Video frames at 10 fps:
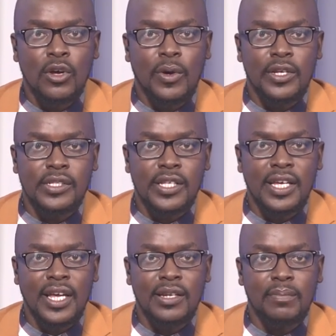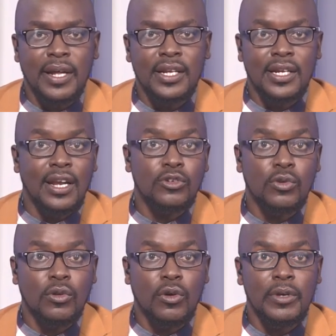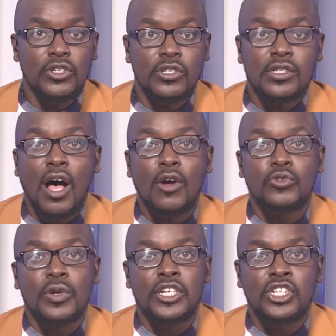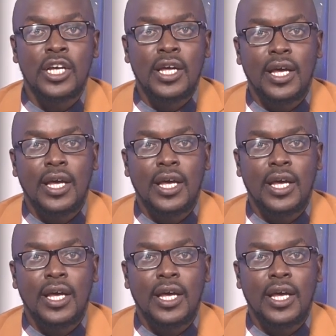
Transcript: who is the Independent Electoral Commission's Outreach